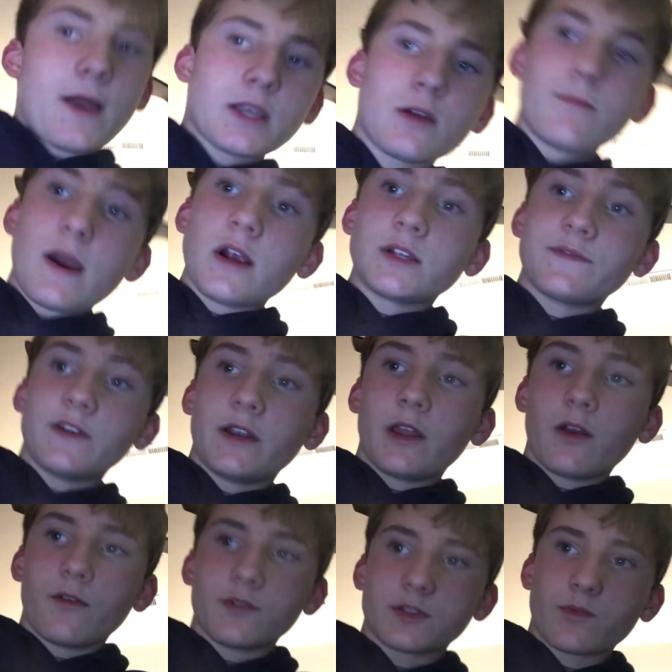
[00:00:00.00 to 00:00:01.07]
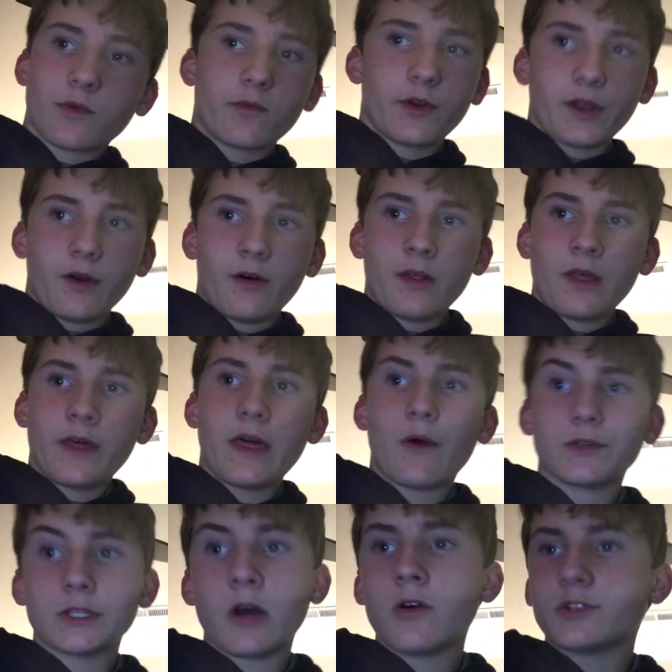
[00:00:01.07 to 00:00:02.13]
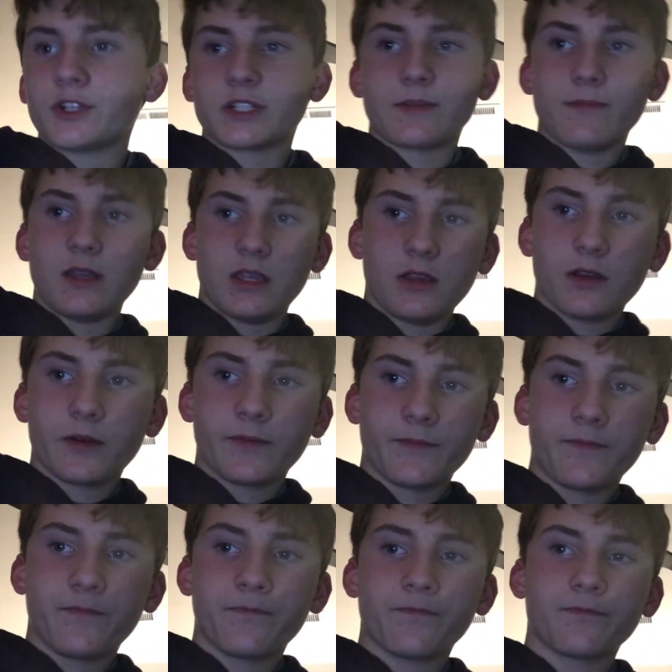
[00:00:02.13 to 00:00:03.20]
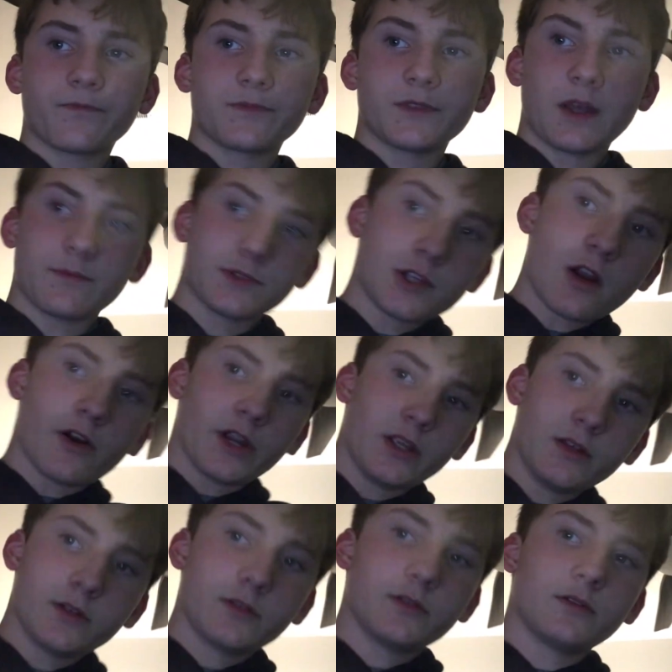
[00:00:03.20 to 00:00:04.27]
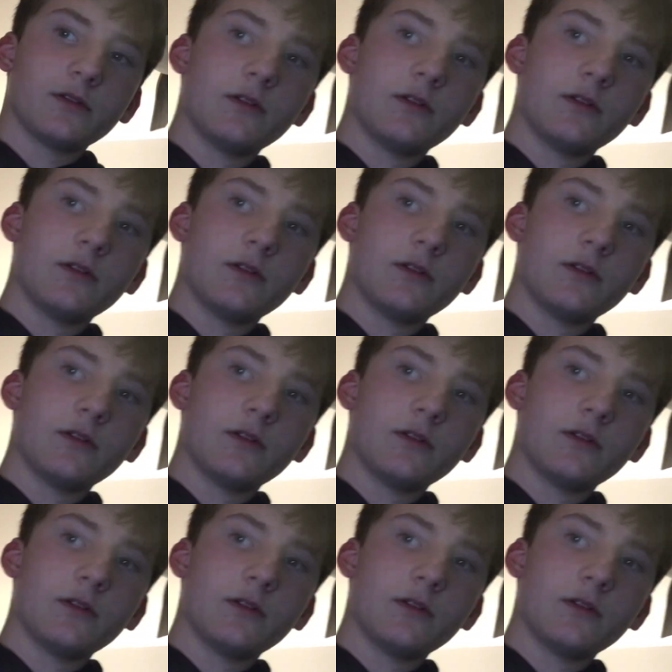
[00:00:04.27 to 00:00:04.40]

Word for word: The Michael Myers video was more real. That was all just me. I'm sorry.